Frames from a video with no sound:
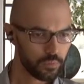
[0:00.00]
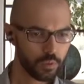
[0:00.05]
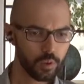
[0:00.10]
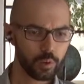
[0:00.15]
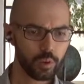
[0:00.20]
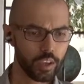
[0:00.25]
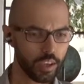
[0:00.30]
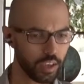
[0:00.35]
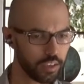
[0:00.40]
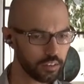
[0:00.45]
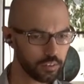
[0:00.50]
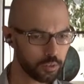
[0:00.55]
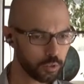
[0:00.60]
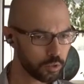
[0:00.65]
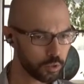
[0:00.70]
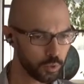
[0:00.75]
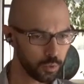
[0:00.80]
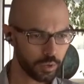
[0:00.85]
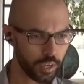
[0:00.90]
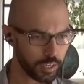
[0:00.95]
Okay, and
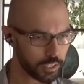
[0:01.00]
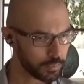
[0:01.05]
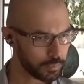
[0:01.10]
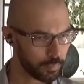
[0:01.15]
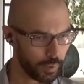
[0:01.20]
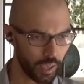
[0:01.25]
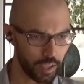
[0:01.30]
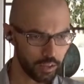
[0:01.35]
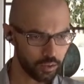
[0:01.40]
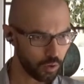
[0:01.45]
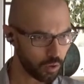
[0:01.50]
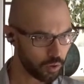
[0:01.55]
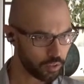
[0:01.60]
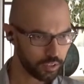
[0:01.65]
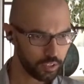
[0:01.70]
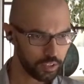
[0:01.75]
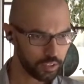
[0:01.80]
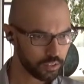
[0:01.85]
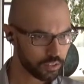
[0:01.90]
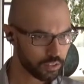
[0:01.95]
could you expand on
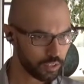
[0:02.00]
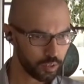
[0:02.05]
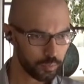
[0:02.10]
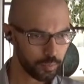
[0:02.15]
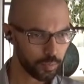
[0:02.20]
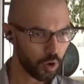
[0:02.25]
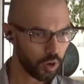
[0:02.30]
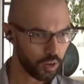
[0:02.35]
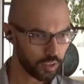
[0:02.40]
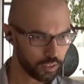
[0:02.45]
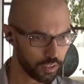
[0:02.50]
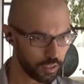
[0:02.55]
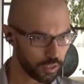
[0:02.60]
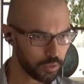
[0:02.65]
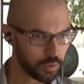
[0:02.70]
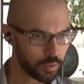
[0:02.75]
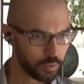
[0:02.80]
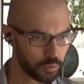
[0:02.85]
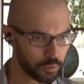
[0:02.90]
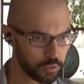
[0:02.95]
this product that
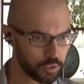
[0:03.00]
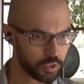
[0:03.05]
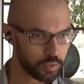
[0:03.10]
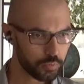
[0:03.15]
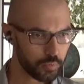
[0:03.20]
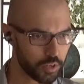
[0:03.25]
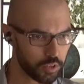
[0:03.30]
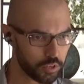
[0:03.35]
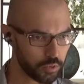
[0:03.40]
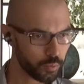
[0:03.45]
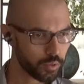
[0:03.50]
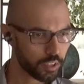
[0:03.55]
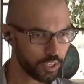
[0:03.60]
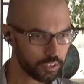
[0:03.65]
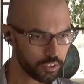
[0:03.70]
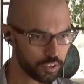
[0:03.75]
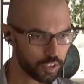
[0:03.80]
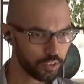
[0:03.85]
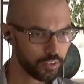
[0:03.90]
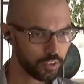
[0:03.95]
you just mentioned with the
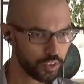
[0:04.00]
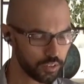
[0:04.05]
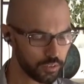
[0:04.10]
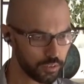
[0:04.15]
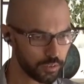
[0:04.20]
INTEGRA?